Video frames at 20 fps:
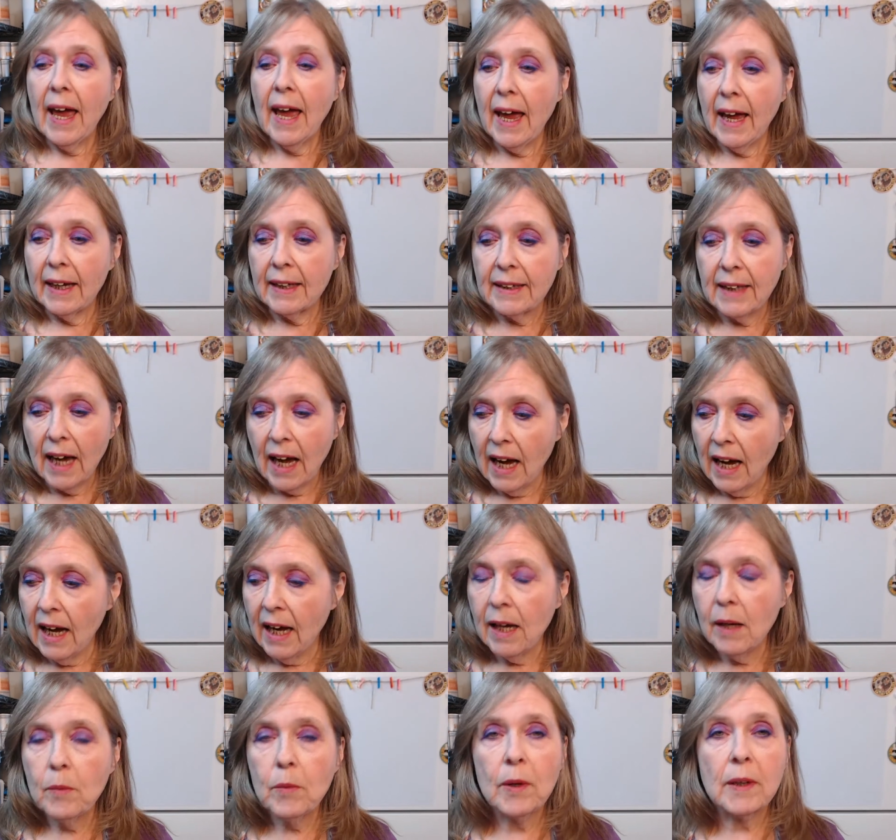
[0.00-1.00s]
and
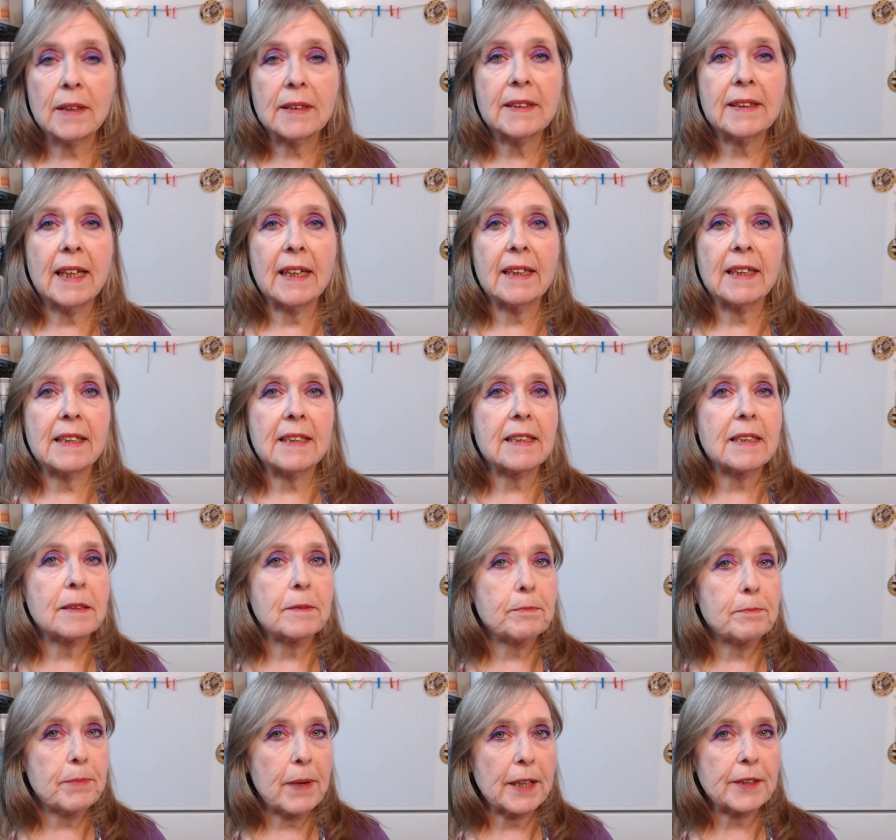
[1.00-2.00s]
I want to send
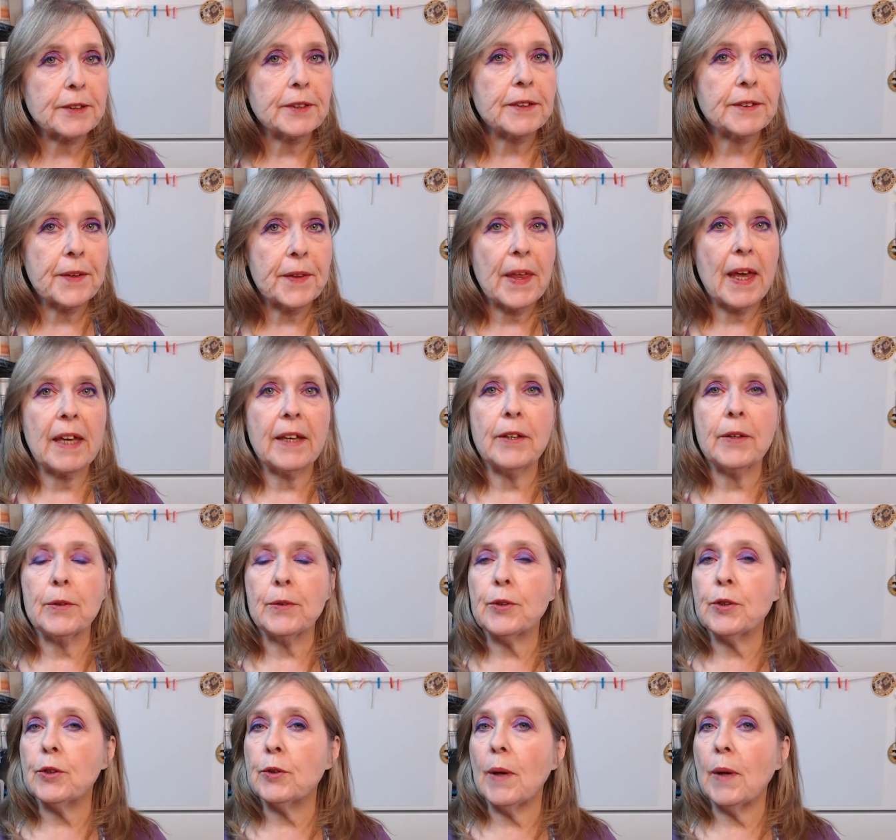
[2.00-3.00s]
us special thank
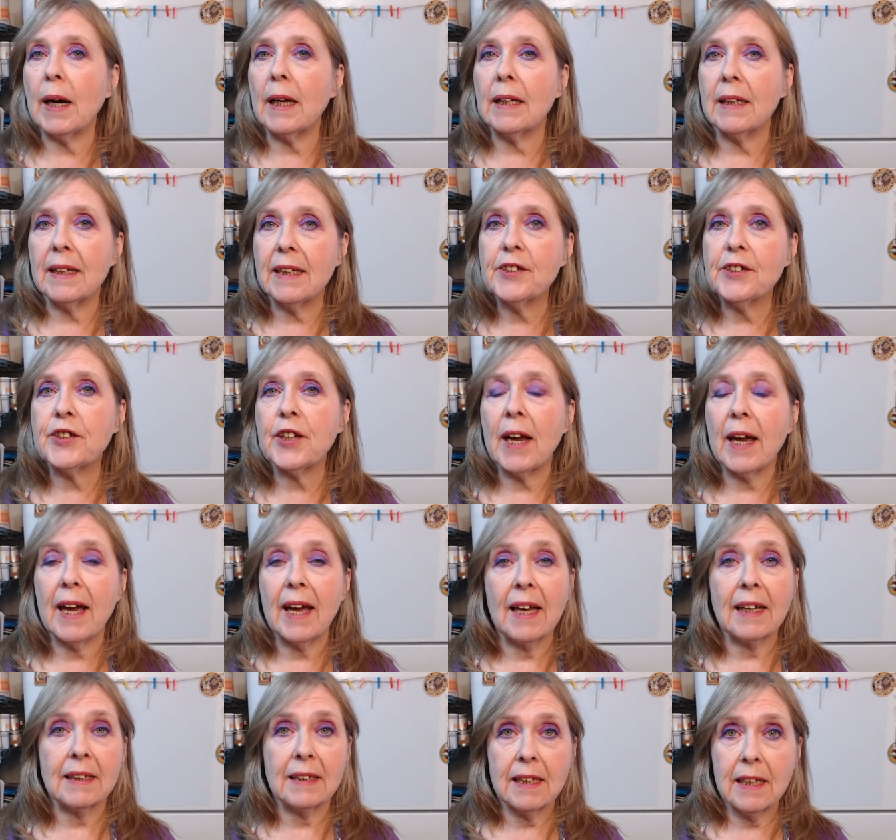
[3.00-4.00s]
you to Alicia
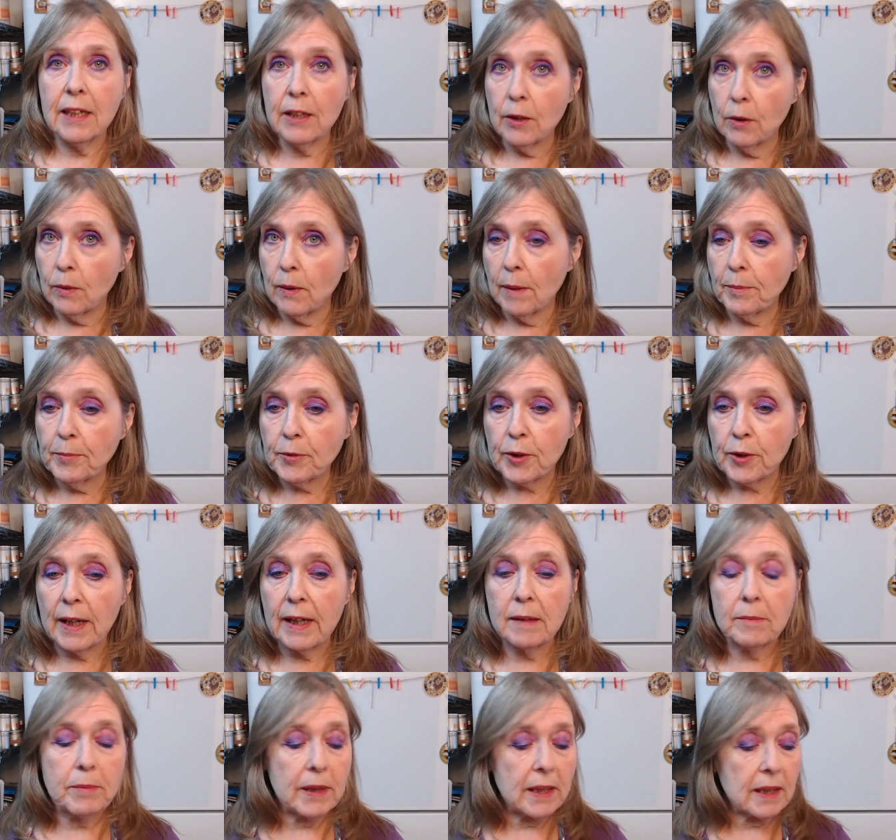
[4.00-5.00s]
at Keto
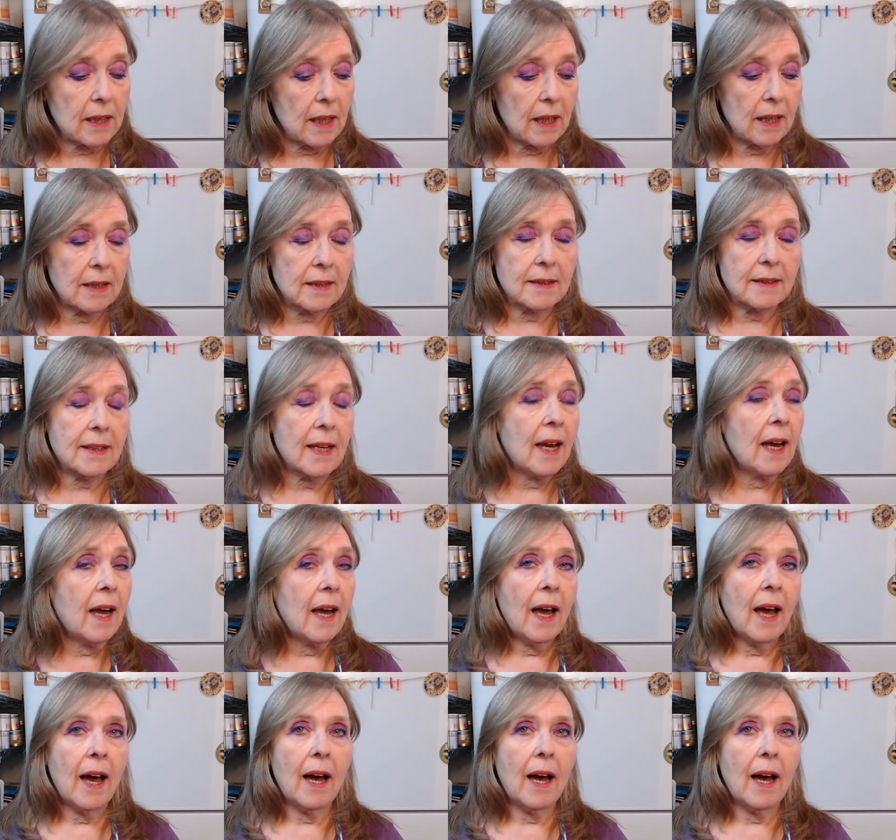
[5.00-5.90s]
Upgrade because